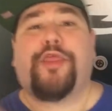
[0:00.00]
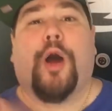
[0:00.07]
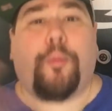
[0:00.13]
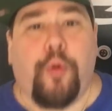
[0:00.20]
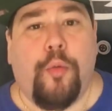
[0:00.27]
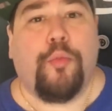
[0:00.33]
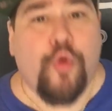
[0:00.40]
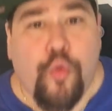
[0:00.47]

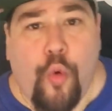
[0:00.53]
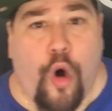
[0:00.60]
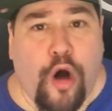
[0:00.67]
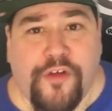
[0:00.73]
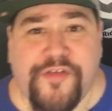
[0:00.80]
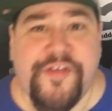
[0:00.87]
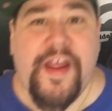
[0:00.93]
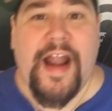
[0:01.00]
double
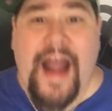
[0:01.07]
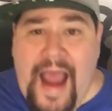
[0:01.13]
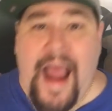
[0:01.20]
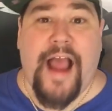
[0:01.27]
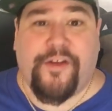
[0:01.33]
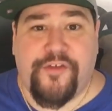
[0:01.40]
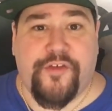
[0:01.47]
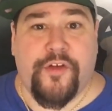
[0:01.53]
moonwalks their
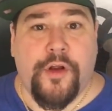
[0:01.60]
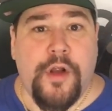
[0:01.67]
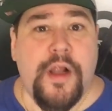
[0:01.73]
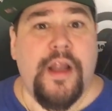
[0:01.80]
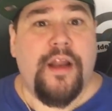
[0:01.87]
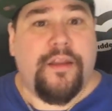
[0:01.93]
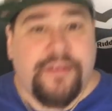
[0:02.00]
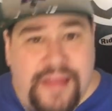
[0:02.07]
ass.
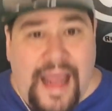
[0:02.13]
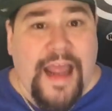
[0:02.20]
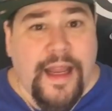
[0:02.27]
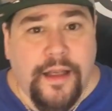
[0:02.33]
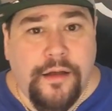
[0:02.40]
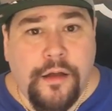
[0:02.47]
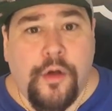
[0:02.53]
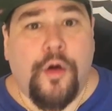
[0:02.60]

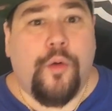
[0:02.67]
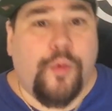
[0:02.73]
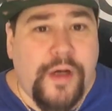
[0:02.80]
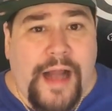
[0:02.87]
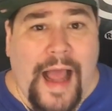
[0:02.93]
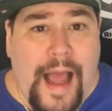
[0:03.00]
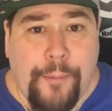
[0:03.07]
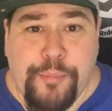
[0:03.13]
Then
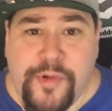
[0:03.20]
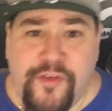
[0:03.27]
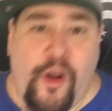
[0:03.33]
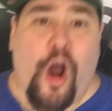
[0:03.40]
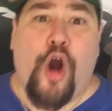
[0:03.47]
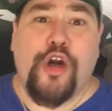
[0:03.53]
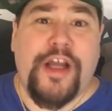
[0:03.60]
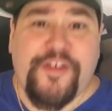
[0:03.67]
what happens?
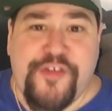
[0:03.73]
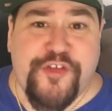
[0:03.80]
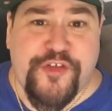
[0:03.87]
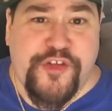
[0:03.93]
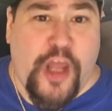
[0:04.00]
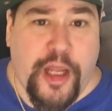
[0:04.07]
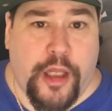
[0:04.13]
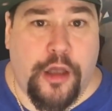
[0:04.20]
Oh, they
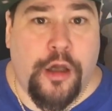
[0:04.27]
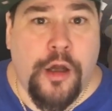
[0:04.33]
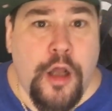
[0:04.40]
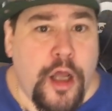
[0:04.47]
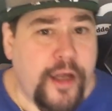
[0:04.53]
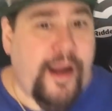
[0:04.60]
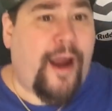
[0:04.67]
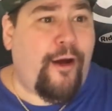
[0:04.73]
stink.
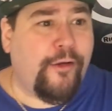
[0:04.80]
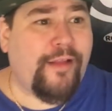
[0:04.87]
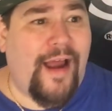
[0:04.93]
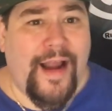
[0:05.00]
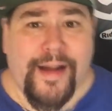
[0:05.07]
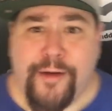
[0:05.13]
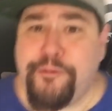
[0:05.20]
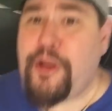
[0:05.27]

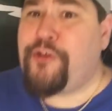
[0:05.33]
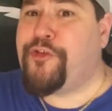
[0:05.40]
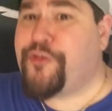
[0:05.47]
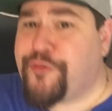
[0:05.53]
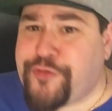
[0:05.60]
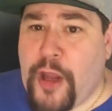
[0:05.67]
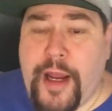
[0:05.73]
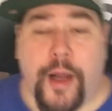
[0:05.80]
Carolina, they
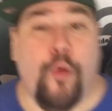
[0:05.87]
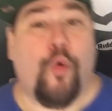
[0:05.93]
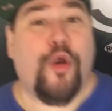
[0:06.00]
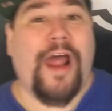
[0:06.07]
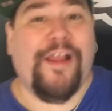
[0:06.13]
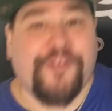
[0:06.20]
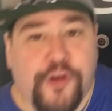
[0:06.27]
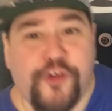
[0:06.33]
stink. Well,
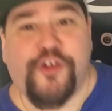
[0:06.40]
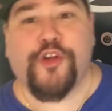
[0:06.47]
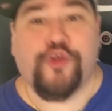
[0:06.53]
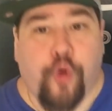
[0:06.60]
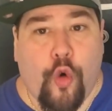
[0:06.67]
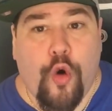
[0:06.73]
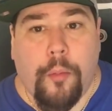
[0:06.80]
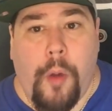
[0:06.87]
that's because he
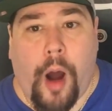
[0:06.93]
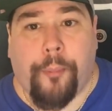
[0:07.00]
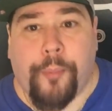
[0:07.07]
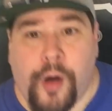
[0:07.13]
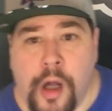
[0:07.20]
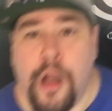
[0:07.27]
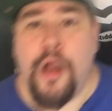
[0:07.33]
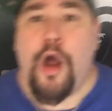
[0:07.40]
tore them
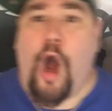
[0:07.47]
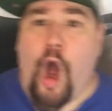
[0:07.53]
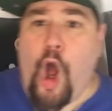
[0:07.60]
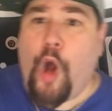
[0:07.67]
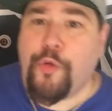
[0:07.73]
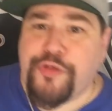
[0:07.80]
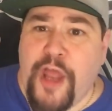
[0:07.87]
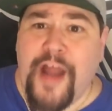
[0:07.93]
up.
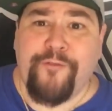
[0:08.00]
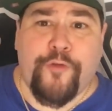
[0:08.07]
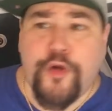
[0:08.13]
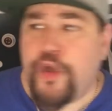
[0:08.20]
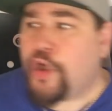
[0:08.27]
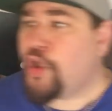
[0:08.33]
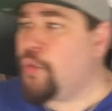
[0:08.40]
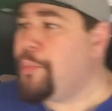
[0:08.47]
Oh, Denver,
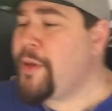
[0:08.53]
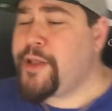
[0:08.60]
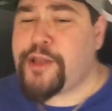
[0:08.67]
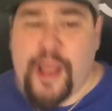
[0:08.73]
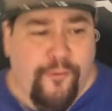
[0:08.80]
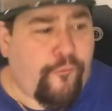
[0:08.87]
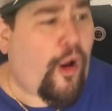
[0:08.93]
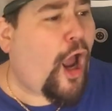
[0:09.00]
you're going to beat
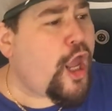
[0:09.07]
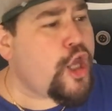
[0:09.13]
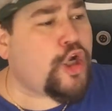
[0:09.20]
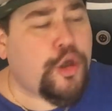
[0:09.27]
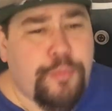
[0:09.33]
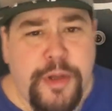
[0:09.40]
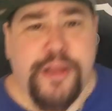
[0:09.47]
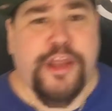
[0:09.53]
Denver. How are you
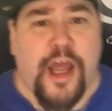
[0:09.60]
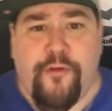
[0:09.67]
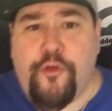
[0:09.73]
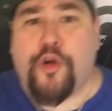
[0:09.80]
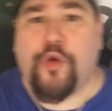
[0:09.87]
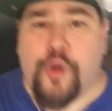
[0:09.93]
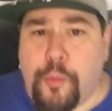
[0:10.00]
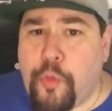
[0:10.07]
going to beat
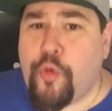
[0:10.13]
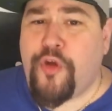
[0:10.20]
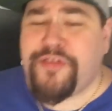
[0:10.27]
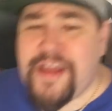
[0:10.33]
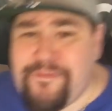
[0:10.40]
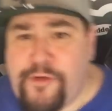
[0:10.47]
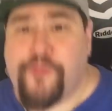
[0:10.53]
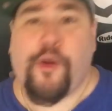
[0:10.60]
Denver, the number one
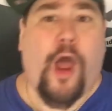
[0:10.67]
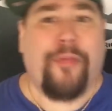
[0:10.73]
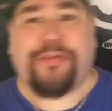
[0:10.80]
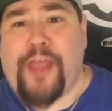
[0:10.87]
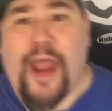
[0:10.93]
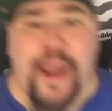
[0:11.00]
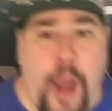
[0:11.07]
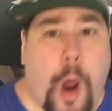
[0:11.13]
defense? I'll
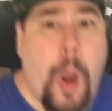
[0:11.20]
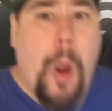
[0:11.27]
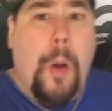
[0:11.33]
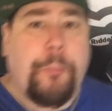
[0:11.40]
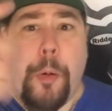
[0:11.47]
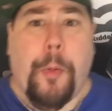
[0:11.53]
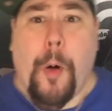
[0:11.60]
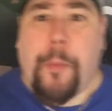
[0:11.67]
tell you.
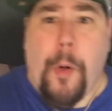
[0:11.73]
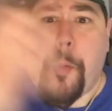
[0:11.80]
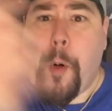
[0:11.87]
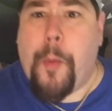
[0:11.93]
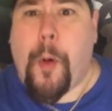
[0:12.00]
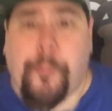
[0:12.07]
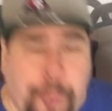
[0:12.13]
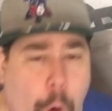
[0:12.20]
Boom, boom, boom,
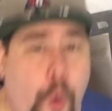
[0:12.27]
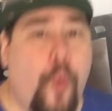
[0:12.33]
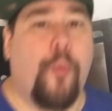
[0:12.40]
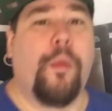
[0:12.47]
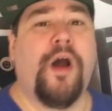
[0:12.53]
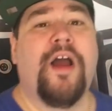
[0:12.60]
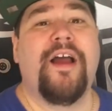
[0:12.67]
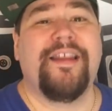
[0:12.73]
boom, boom,
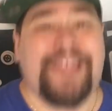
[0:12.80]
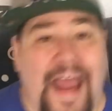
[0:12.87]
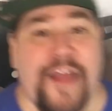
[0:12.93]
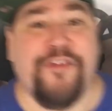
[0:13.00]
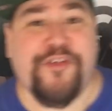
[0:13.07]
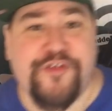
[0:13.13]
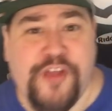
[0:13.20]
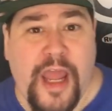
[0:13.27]
boom. They
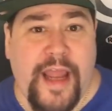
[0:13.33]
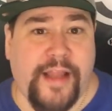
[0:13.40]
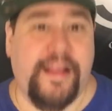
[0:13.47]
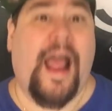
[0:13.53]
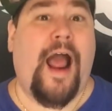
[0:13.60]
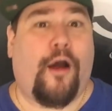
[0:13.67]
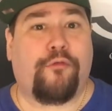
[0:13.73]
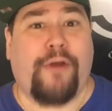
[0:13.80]
stink
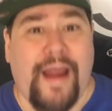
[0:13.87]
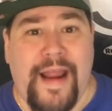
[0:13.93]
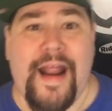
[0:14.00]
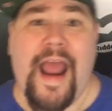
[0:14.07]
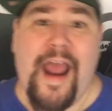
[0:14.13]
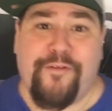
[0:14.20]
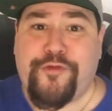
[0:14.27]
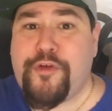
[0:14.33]
now,
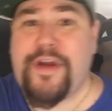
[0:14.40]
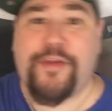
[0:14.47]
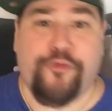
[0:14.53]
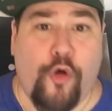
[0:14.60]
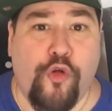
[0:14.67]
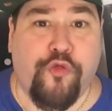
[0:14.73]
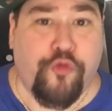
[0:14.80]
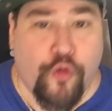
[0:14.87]
right? After he
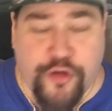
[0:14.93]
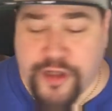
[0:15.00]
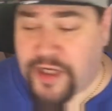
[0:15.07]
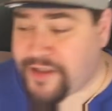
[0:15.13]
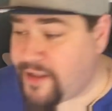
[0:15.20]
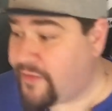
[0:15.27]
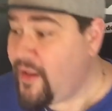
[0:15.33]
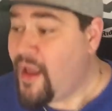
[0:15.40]
throws four
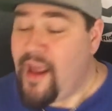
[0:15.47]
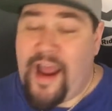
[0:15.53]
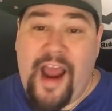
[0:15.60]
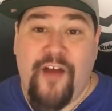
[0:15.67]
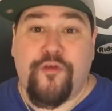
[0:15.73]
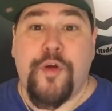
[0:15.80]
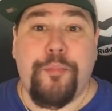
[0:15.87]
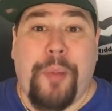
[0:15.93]
touchdowns.
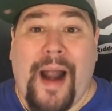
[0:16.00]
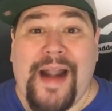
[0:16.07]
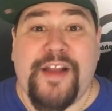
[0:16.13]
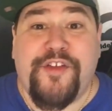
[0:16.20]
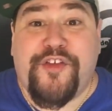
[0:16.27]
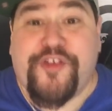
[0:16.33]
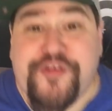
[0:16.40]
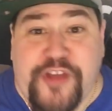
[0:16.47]
Everybody
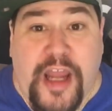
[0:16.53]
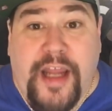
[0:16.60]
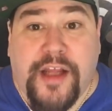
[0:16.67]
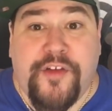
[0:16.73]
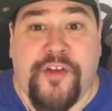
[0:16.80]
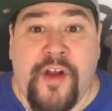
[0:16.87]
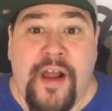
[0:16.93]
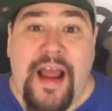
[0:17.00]

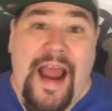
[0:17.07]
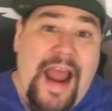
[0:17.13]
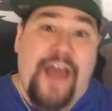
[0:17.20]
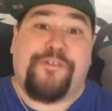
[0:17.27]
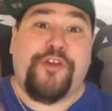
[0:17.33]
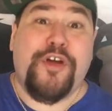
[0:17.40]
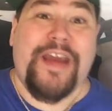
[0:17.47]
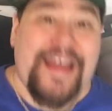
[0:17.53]
stinks
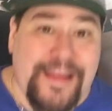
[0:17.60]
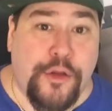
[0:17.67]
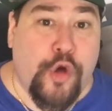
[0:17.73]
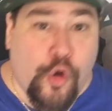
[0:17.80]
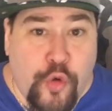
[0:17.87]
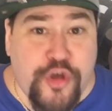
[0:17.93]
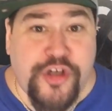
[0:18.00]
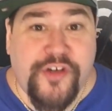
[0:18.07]
after he
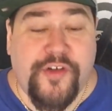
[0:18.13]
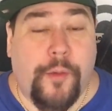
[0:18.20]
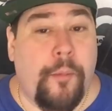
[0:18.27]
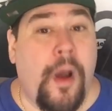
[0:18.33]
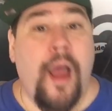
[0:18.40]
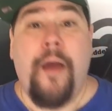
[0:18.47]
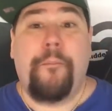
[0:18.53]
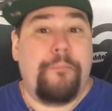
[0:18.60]
tortures
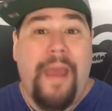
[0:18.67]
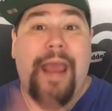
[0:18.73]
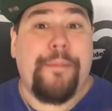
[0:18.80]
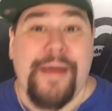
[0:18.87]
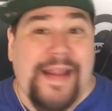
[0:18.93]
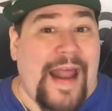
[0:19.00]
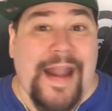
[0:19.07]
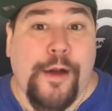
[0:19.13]
them.
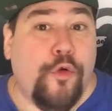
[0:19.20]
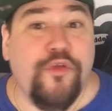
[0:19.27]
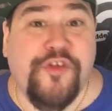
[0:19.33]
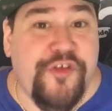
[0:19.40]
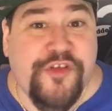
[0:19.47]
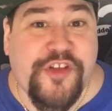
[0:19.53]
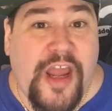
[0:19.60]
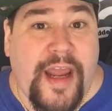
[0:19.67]
Maybe they don't
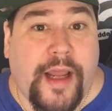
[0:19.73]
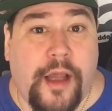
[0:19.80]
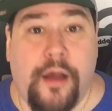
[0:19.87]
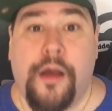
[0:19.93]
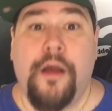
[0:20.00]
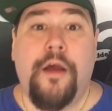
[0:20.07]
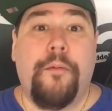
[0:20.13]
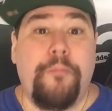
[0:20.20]
stink.
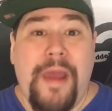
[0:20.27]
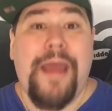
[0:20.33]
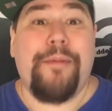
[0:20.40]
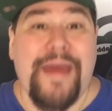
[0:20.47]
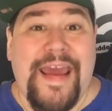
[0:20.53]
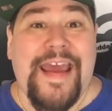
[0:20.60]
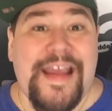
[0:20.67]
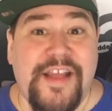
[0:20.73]

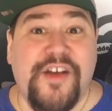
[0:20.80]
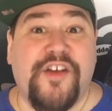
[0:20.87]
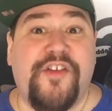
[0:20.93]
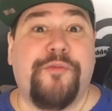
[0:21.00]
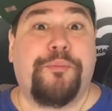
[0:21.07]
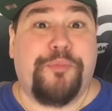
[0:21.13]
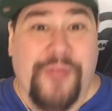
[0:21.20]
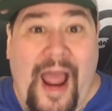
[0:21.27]
Maybe he
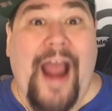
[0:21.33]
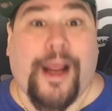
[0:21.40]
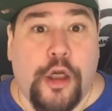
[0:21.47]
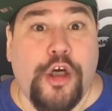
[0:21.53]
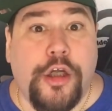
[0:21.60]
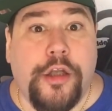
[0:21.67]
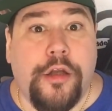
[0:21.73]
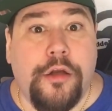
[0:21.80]
just that
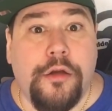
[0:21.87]
good.